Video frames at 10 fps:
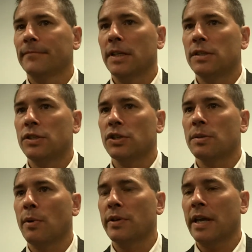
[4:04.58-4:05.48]
It's just
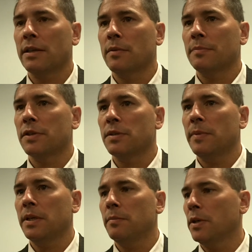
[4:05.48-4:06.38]
about getting them up to
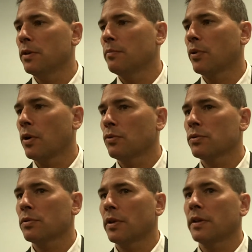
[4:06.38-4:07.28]
speed to be good
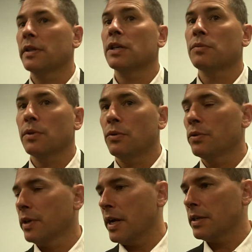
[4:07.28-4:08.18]
pros. I think that's where the
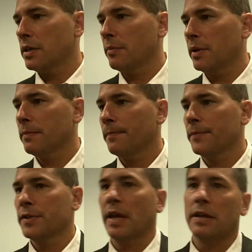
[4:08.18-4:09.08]
older guys come in.
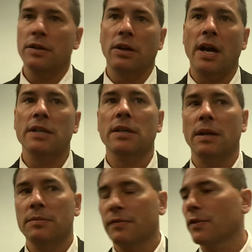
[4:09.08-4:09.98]
Second-year guys can
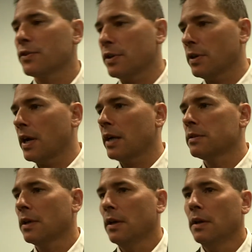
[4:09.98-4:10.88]
help the first-year
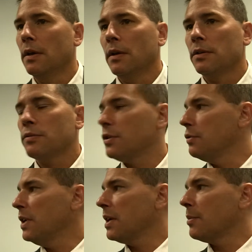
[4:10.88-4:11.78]
guys. So what's
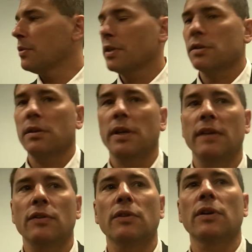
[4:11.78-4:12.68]
unique about this league,
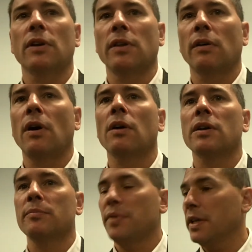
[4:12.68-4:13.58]
even though they're all
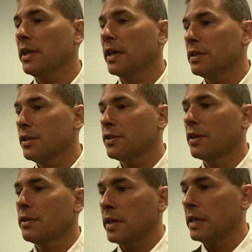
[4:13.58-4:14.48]
competing against each
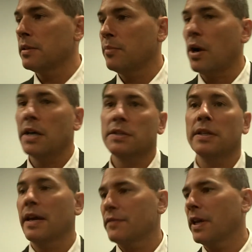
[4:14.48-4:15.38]
other to get to Boston,
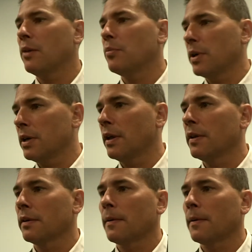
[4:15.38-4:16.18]
they have to help one another.